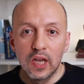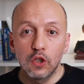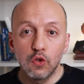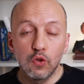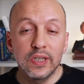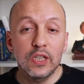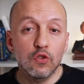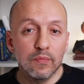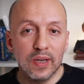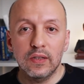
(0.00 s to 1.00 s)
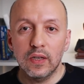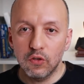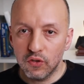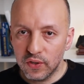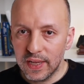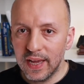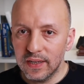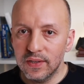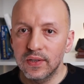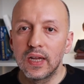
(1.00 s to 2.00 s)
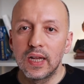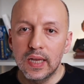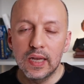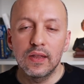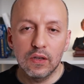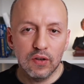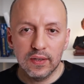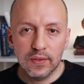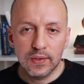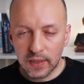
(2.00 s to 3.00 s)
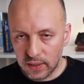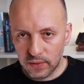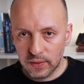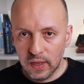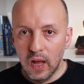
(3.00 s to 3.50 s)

you need to maintain your status in the United States.